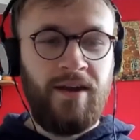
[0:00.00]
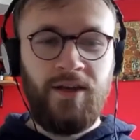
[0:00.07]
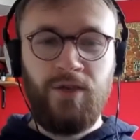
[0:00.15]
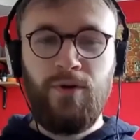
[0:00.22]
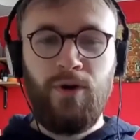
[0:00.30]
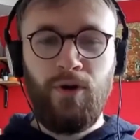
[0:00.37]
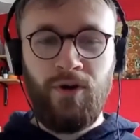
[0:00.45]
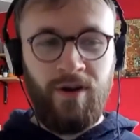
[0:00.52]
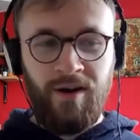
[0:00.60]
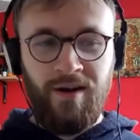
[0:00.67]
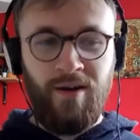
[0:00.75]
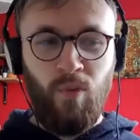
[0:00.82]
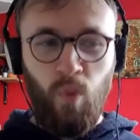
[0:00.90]
look at
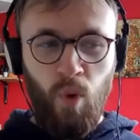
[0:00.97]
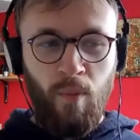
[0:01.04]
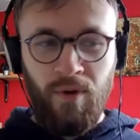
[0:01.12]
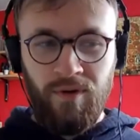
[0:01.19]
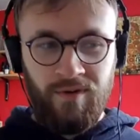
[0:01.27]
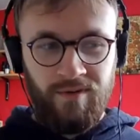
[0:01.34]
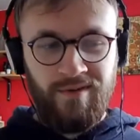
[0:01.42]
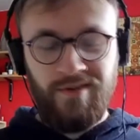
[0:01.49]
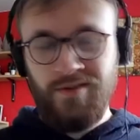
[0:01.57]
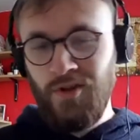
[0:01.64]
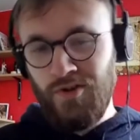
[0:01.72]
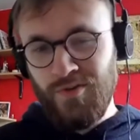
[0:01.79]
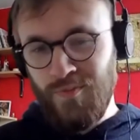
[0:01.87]
a woman
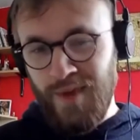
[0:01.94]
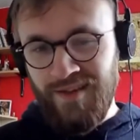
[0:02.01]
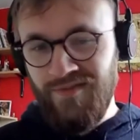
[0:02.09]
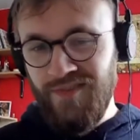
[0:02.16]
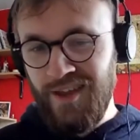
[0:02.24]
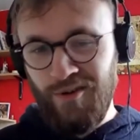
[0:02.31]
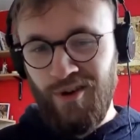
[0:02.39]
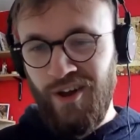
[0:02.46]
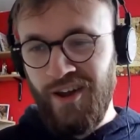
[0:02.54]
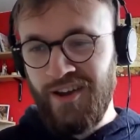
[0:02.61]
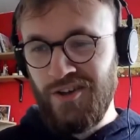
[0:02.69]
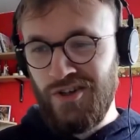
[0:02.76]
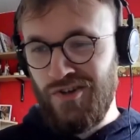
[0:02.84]
doesn't mean that you're like
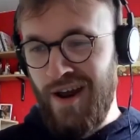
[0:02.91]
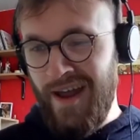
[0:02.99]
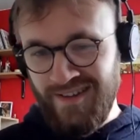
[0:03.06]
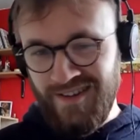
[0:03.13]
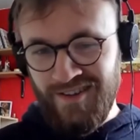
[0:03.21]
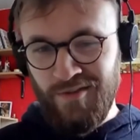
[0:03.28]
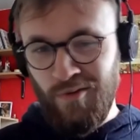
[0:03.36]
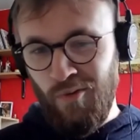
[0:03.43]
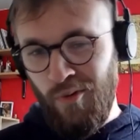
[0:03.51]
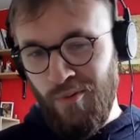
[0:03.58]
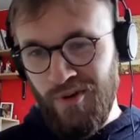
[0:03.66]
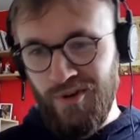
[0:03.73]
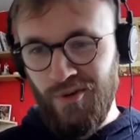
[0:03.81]
attracted to a
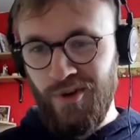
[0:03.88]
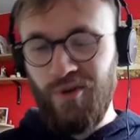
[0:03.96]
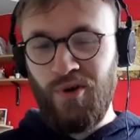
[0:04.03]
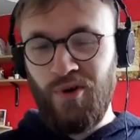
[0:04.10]
woman or you're gonna